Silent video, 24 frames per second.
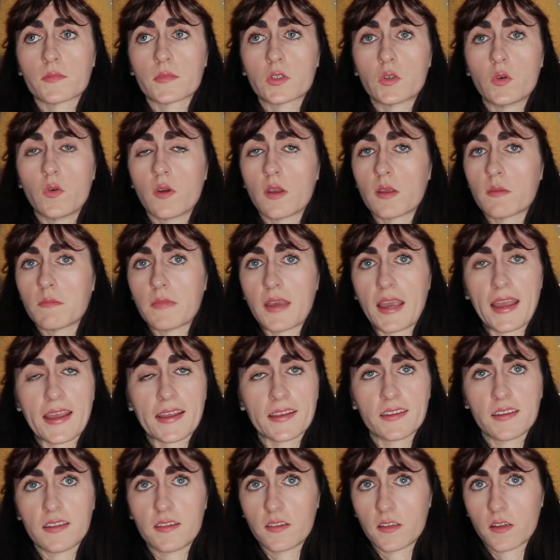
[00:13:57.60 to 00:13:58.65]
going
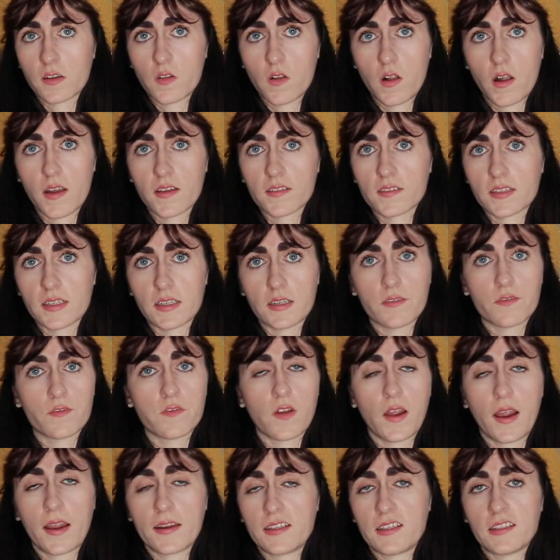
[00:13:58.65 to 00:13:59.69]
back in the closet and
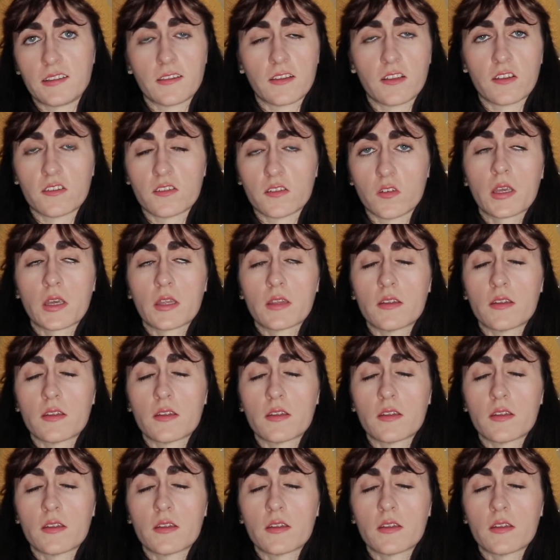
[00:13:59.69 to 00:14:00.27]
finding this